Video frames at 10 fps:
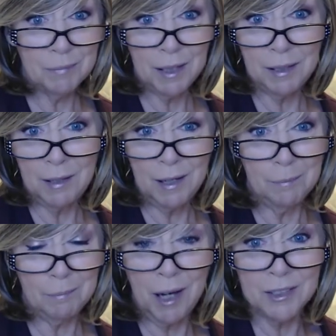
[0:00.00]
my uh,
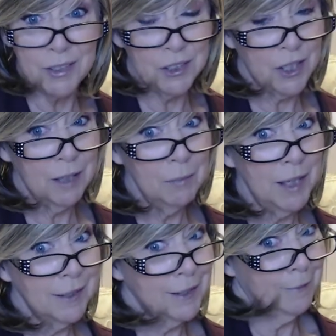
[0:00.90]
Boxy Charm Lux.